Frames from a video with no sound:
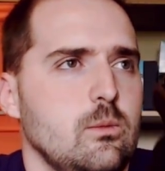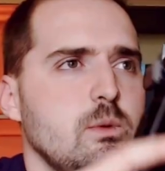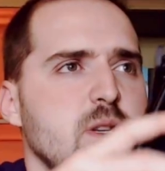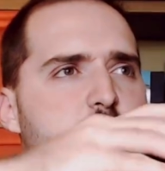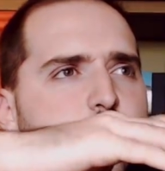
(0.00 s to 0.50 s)

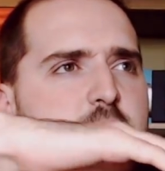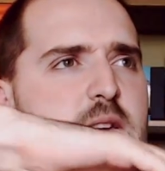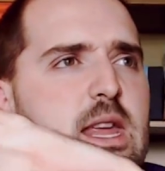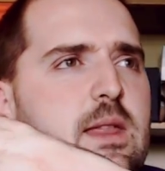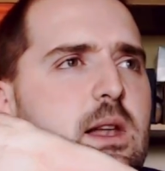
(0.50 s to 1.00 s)
see if I can
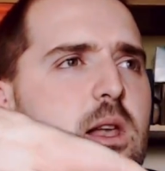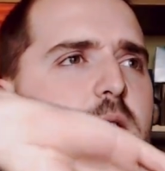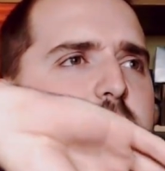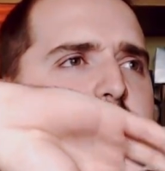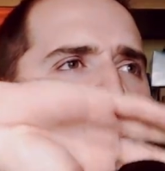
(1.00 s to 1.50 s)
get it in the
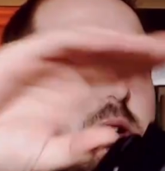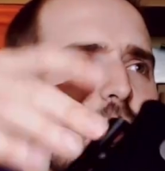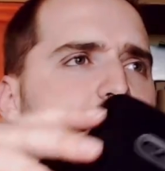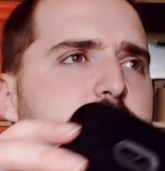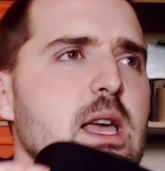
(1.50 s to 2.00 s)
light so you guys
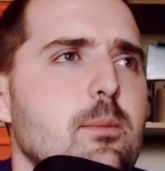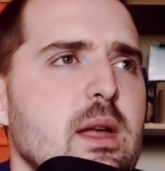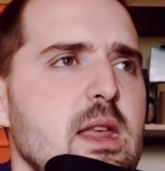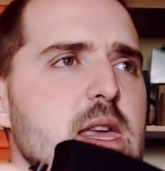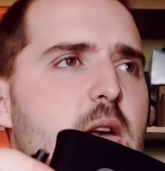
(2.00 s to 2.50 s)
can see it a
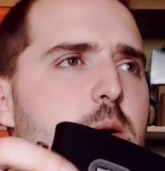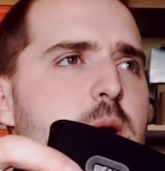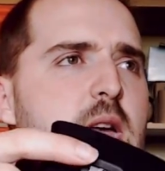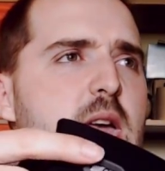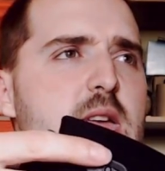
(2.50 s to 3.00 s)
bit. There you go.
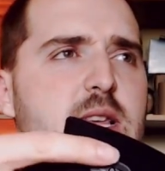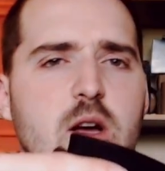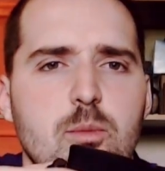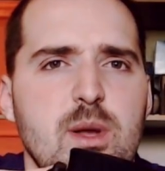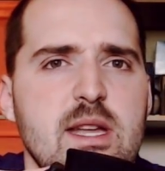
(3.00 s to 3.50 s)
Its
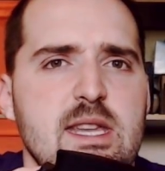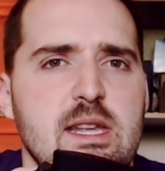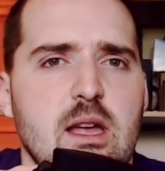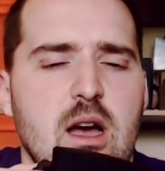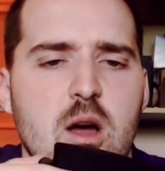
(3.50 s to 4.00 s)

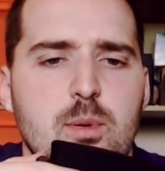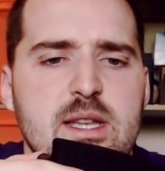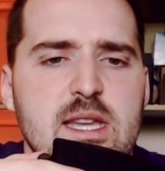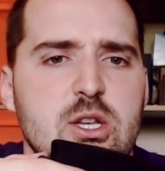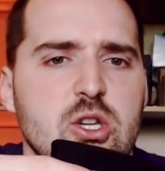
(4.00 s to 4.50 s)

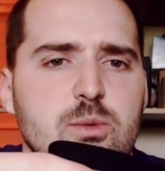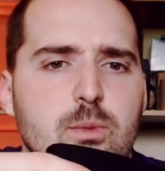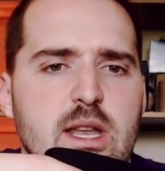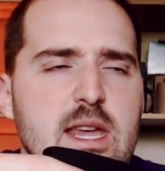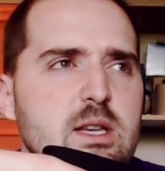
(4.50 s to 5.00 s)
Ipd
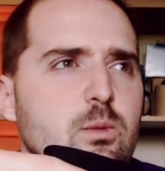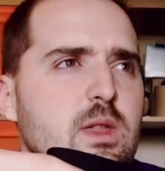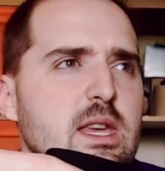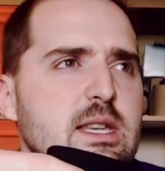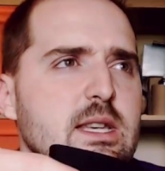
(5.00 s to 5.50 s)
adjustment is
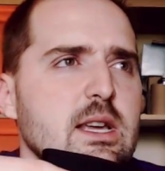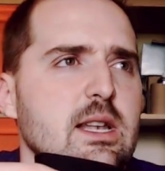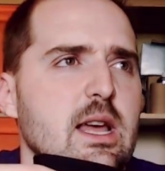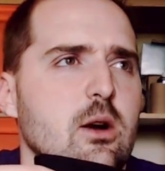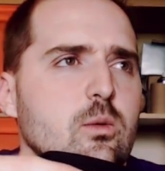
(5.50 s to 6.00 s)
with this
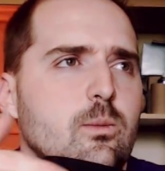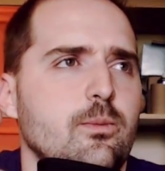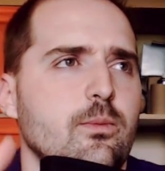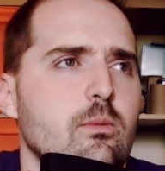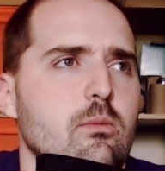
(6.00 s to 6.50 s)
little
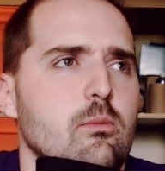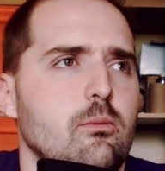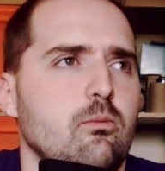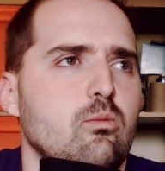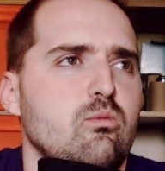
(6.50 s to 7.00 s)

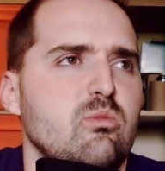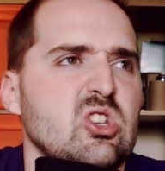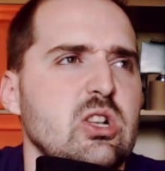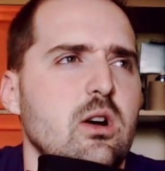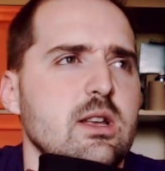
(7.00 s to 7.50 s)

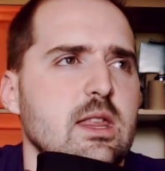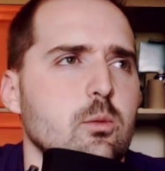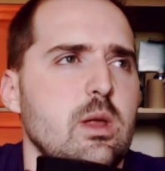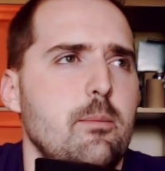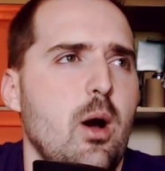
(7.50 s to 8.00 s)
slider thing
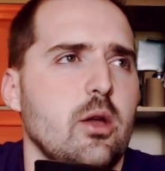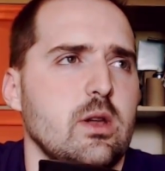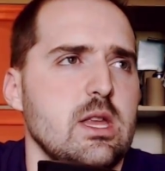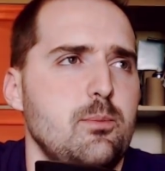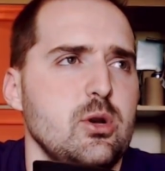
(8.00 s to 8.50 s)
with a button
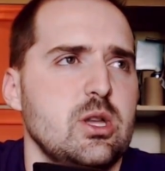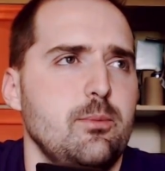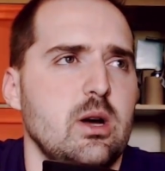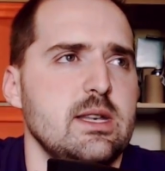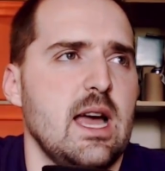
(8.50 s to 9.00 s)
on it. You push the
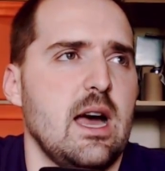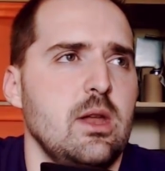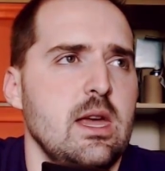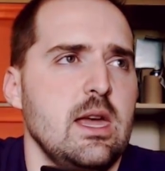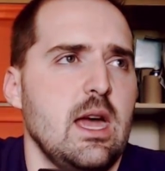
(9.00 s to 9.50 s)
button down
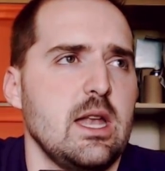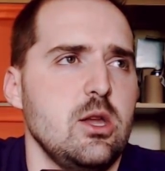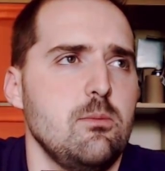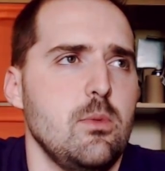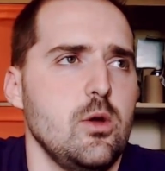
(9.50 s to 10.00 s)
and
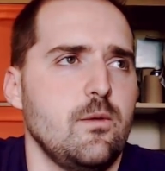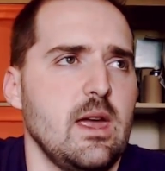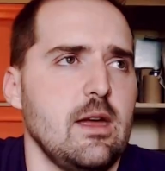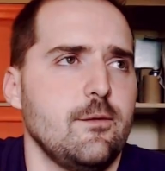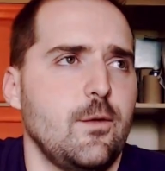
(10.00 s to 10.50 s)
you move
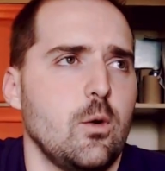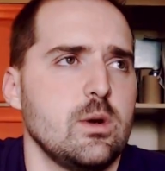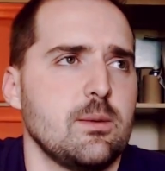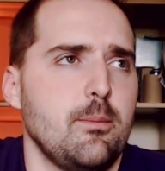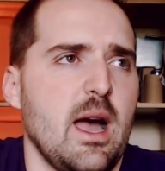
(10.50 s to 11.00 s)
it
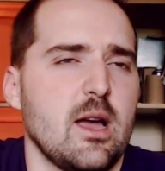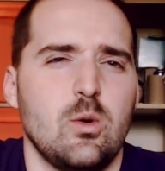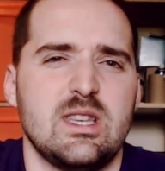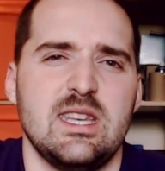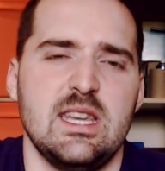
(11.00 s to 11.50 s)
forwards and
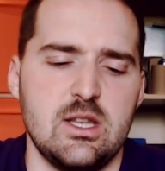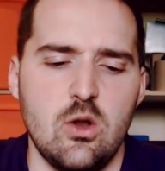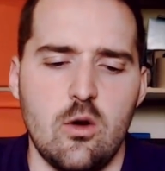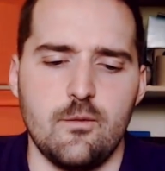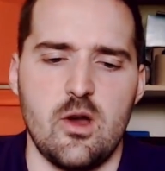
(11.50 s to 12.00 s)
backwards. And it's
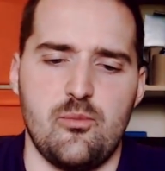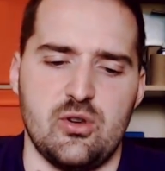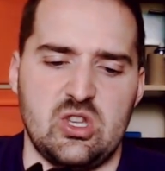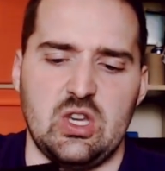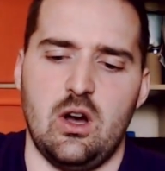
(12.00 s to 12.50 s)
not very
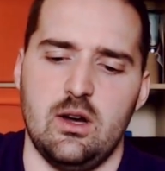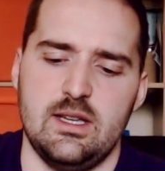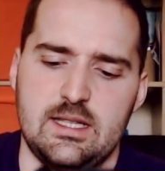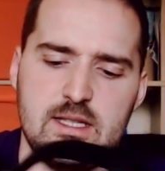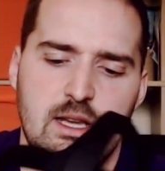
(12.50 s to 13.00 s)

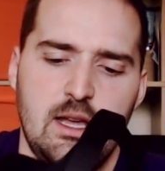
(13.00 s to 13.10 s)
precise,